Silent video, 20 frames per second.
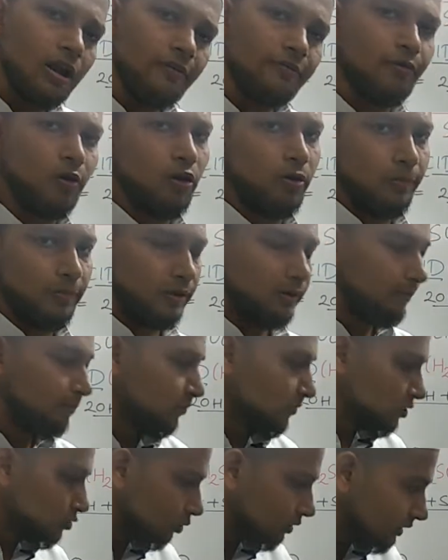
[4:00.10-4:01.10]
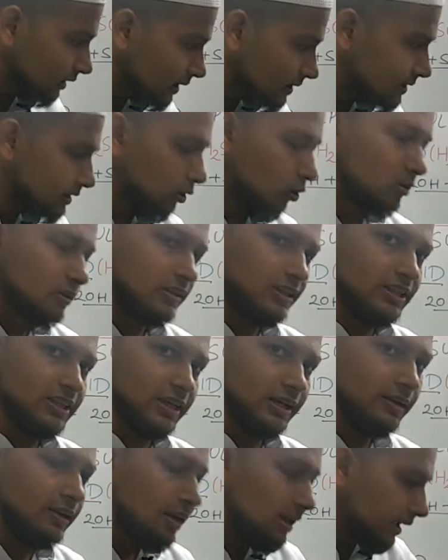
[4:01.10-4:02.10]
formed, so this
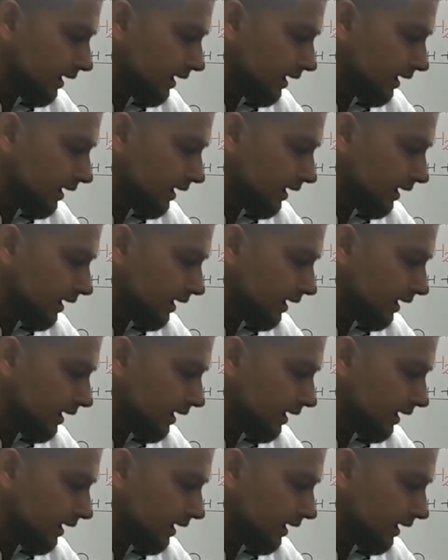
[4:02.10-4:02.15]
oxygen